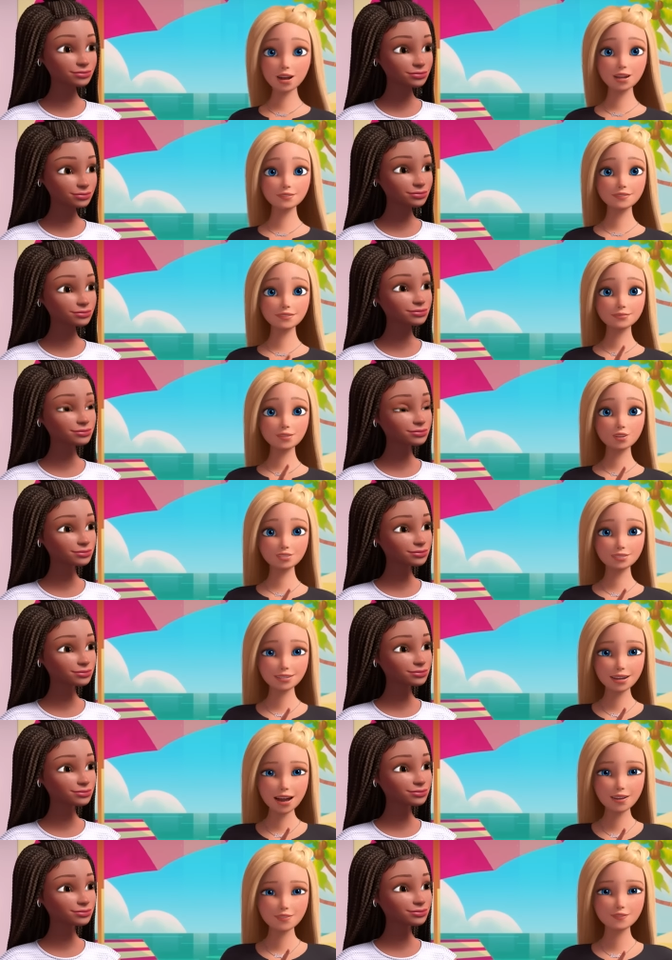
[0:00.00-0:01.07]
Speaker 1: enough of the mushy
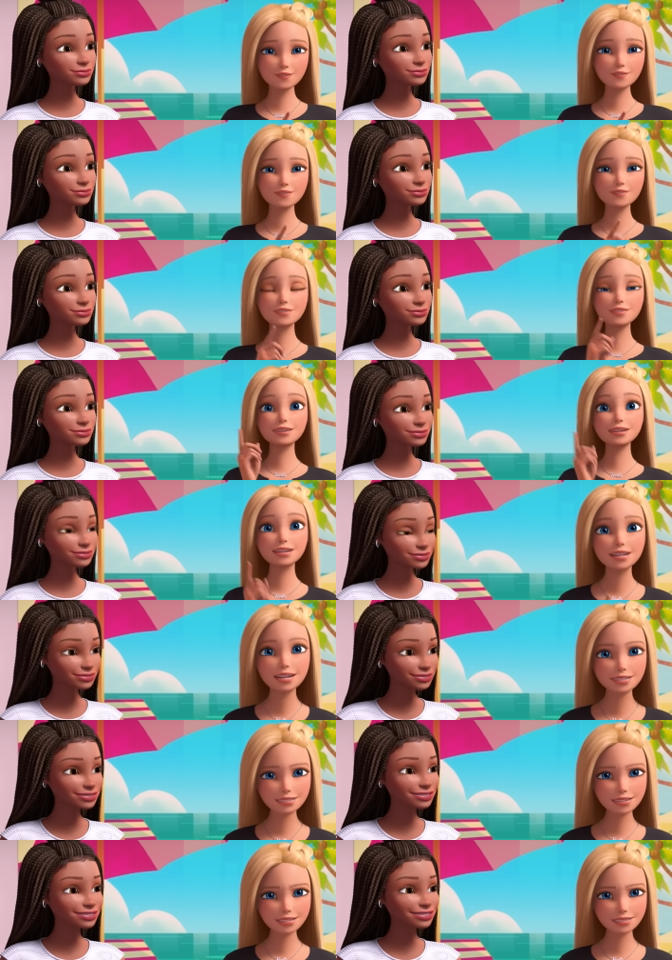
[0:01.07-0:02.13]
stuff.
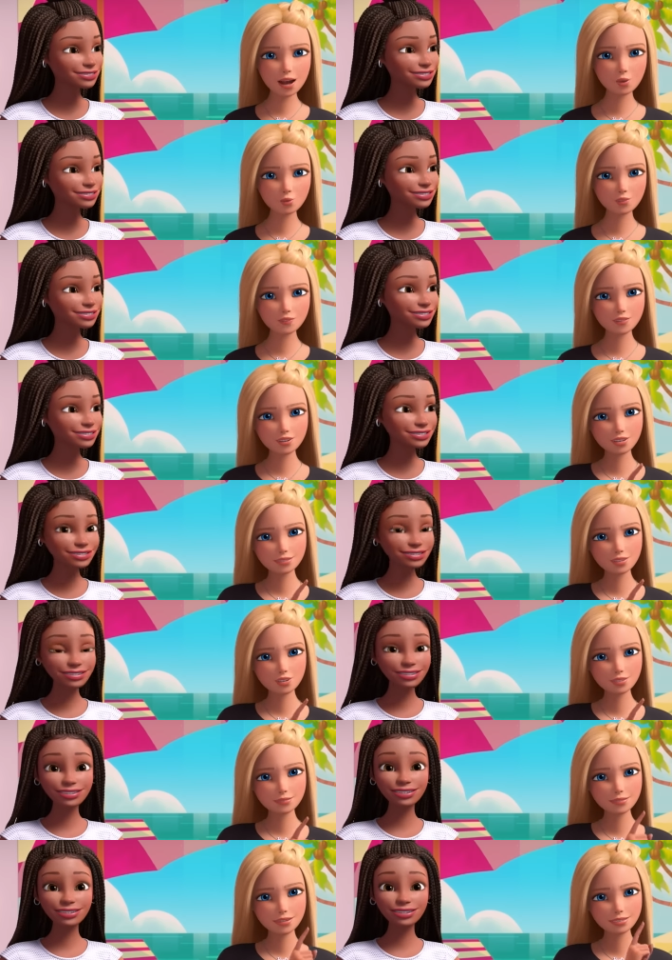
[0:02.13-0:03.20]
Let's get down to the very
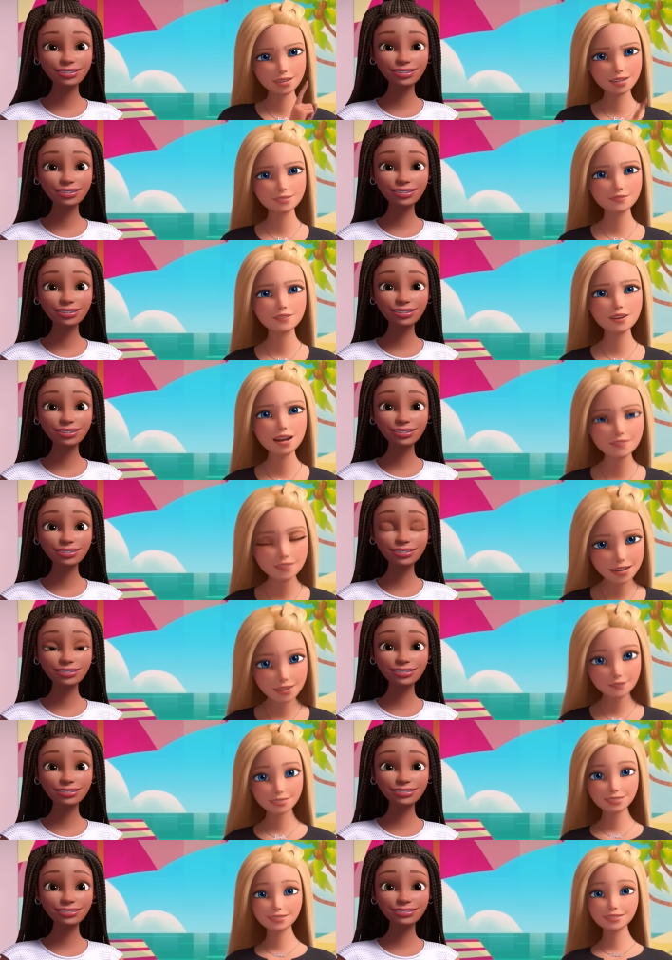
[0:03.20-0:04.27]
serious business of giving
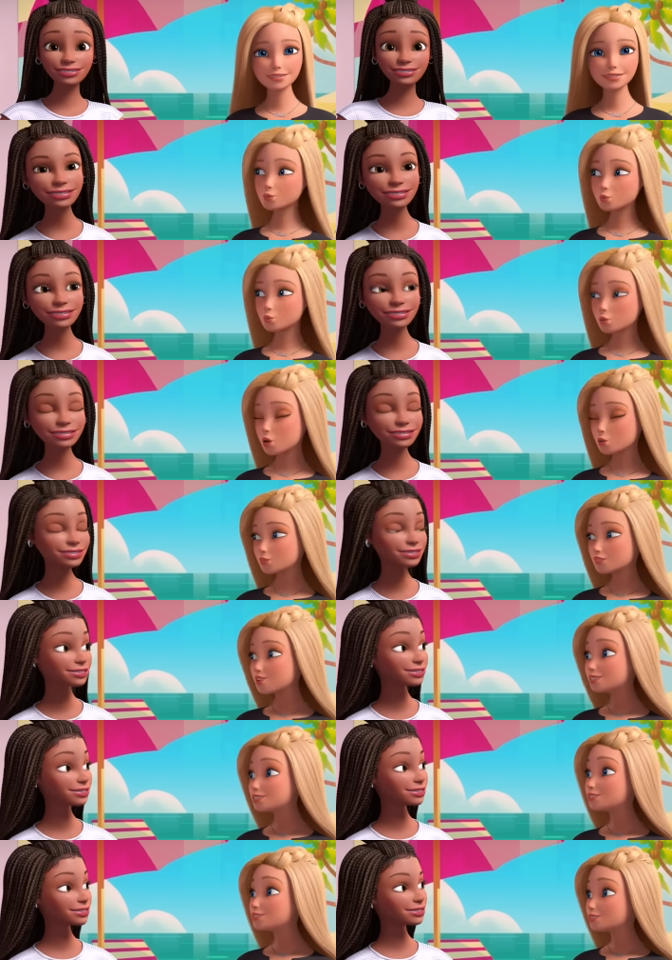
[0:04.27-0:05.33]
gifts. You go
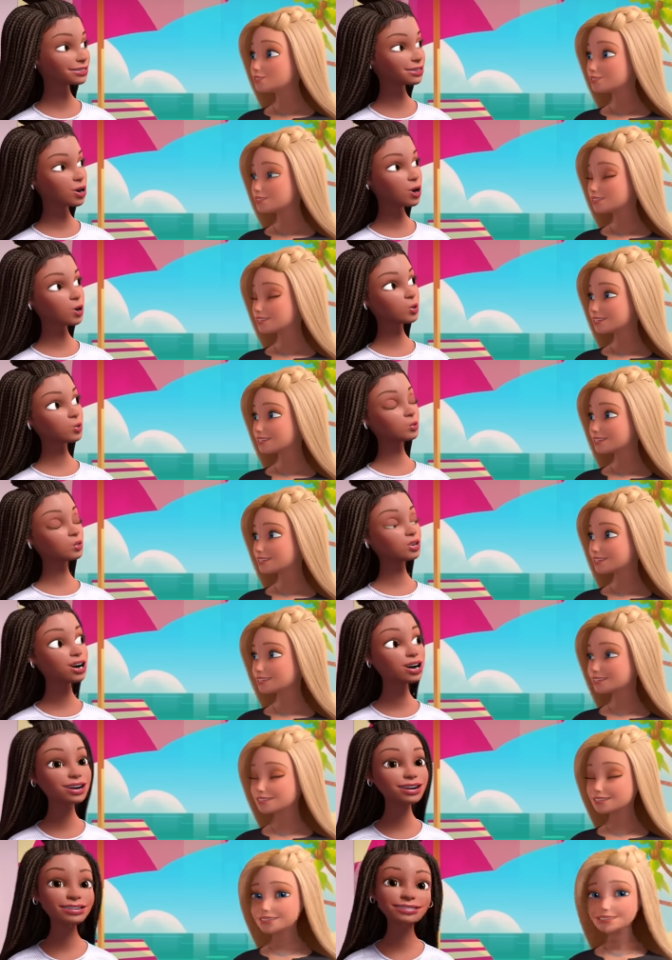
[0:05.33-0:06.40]
first.
Speaker 2: All
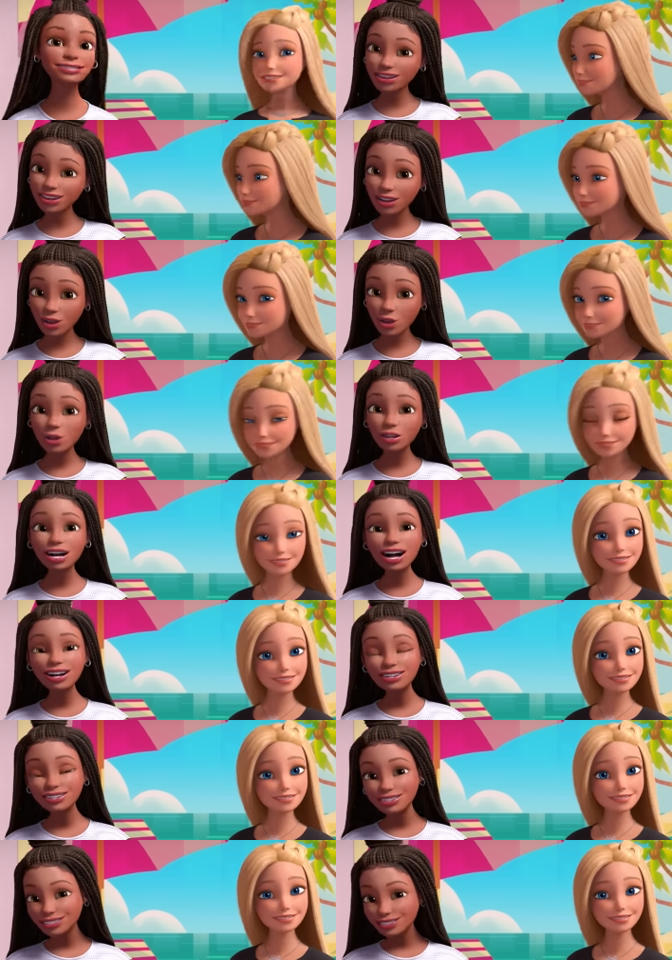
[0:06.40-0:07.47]
right. Okay,
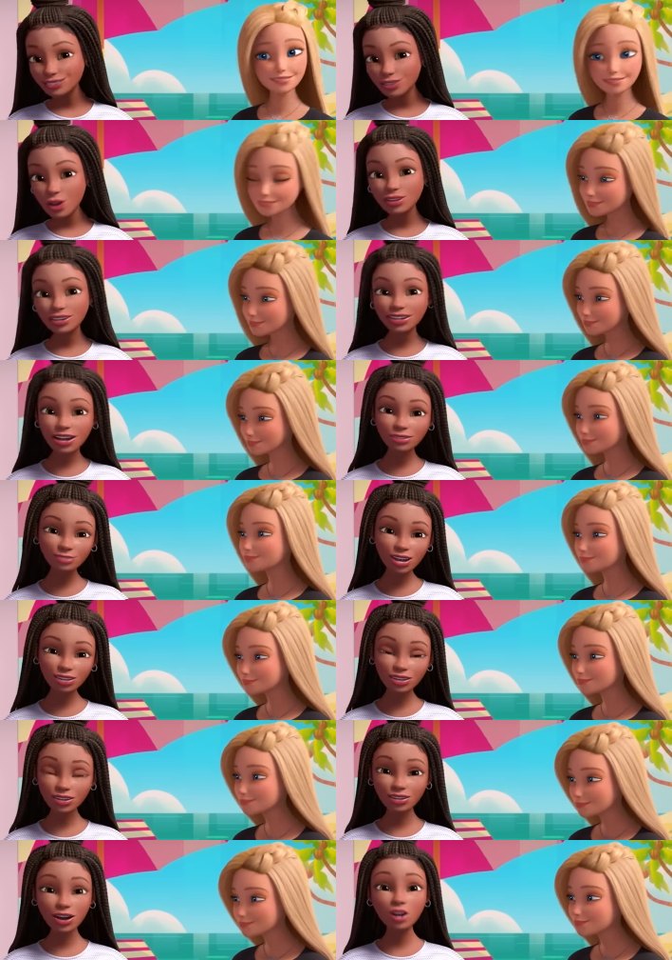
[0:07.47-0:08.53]
cooking and
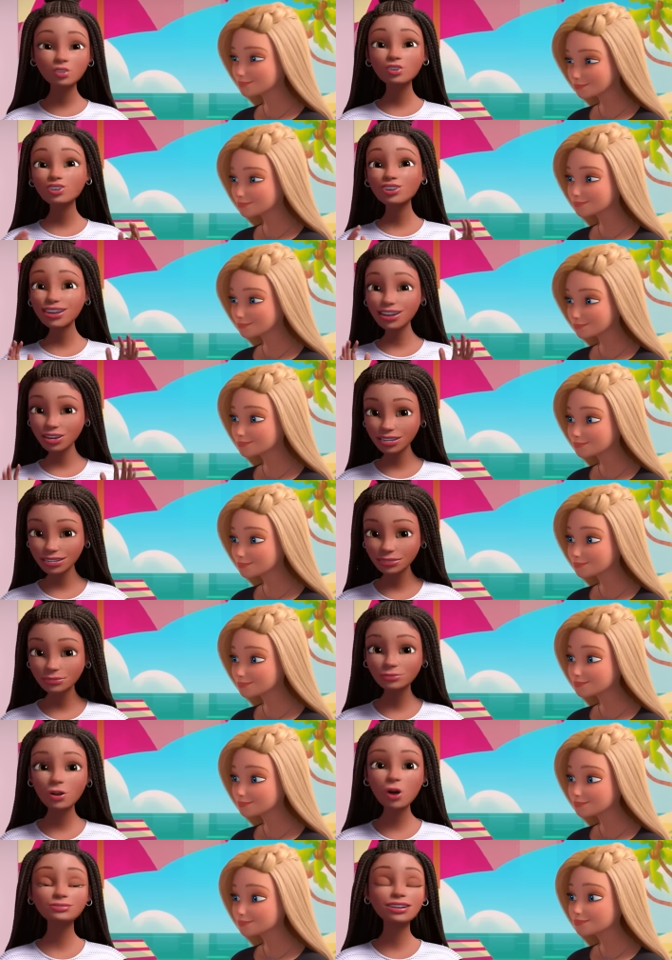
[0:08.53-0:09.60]
baking are really
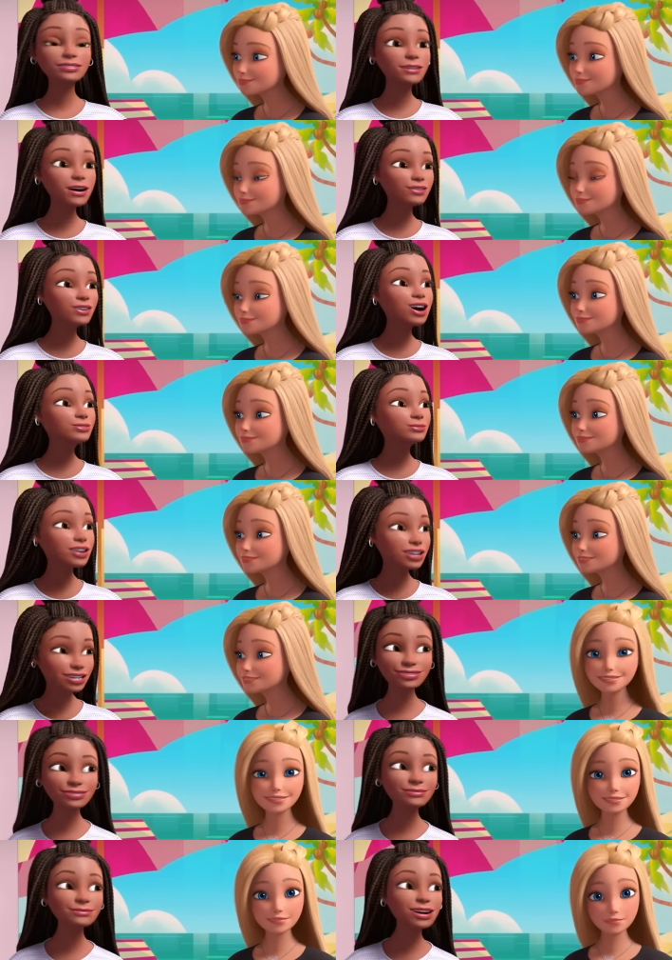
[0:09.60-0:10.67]
important in my family.
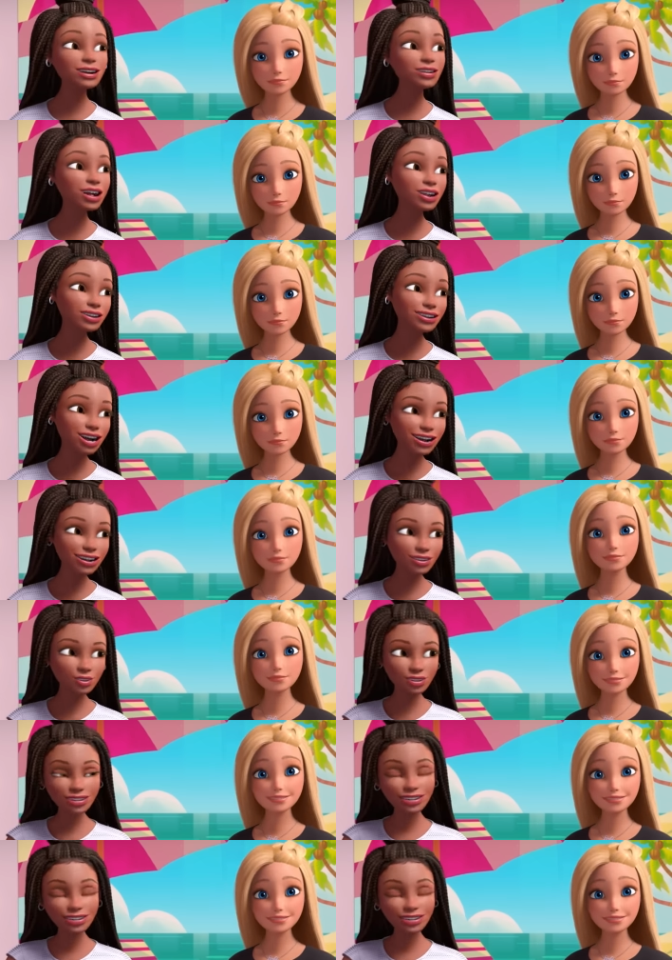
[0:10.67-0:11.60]
My dad and I are